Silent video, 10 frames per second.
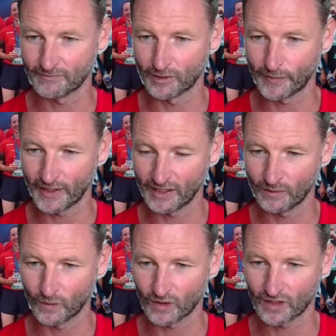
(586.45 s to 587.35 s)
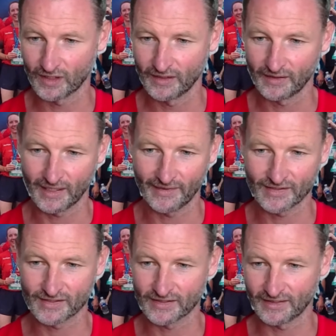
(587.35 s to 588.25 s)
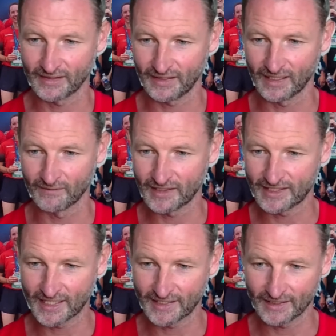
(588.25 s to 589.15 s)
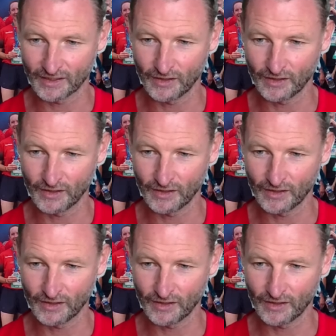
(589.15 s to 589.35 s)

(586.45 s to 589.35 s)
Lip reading: Montpellier Walk, this is a lovely downhill.